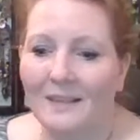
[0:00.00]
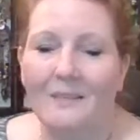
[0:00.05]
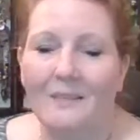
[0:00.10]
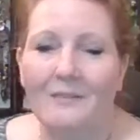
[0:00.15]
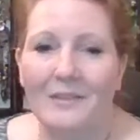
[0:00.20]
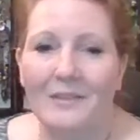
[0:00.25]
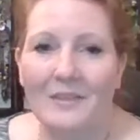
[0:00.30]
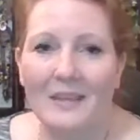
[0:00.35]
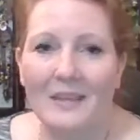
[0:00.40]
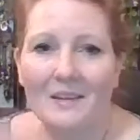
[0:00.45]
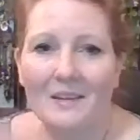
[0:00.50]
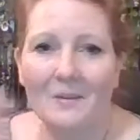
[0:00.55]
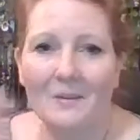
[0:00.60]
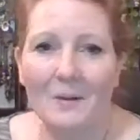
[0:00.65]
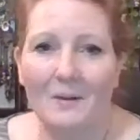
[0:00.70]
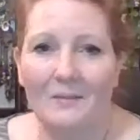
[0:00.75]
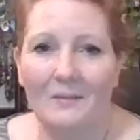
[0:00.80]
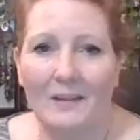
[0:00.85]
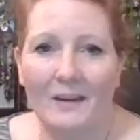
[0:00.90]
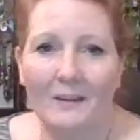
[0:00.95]
We thank you
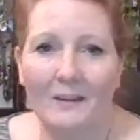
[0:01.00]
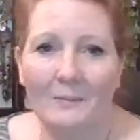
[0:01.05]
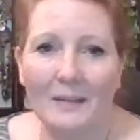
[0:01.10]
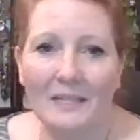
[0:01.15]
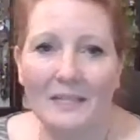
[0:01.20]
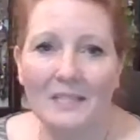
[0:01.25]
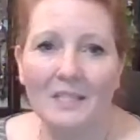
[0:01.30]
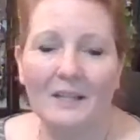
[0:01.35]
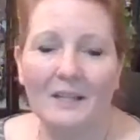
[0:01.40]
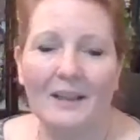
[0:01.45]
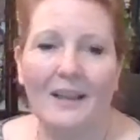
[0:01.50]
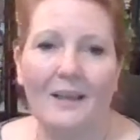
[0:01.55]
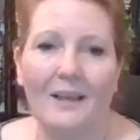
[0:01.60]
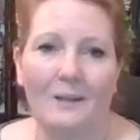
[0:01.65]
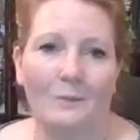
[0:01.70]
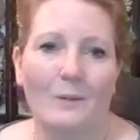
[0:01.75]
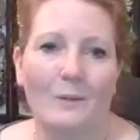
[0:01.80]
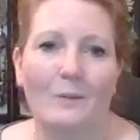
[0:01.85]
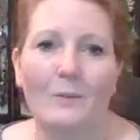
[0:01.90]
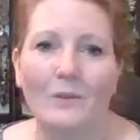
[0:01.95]
all very much,
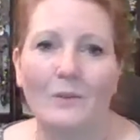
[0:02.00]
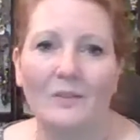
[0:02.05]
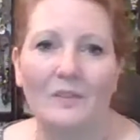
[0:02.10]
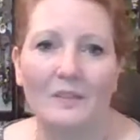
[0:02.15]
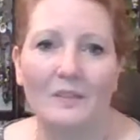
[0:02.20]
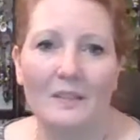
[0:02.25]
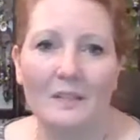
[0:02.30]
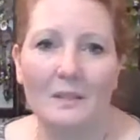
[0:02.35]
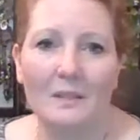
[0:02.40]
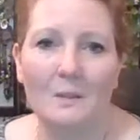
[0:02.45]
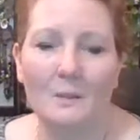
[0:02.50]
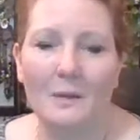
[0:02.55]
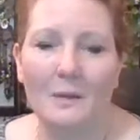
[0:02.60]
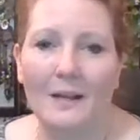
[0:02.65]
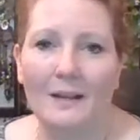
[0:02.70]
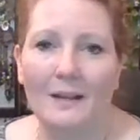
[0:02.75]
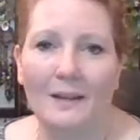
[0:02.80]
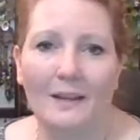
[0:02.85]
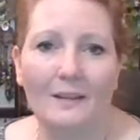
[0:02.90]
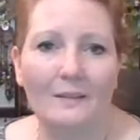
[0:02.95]
and we will see you
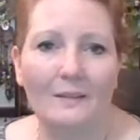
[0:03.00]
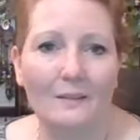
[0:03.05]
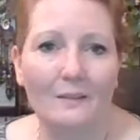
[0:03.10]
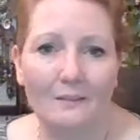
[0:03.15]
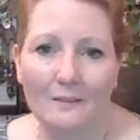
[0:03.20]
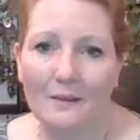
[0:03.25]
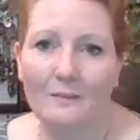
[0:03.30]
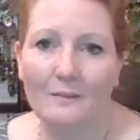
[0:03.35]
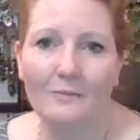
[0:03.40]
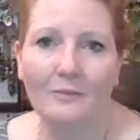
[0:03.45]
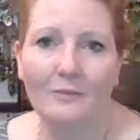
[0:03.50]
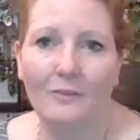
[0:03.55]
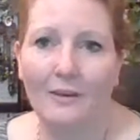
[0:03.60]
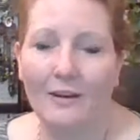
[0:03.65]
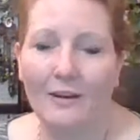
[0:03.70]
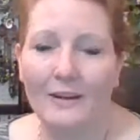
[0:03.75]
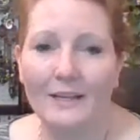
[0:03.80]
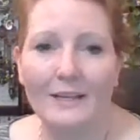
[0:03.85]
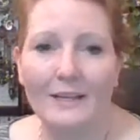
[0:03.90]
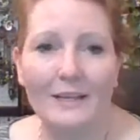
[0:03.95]
again on Friday night.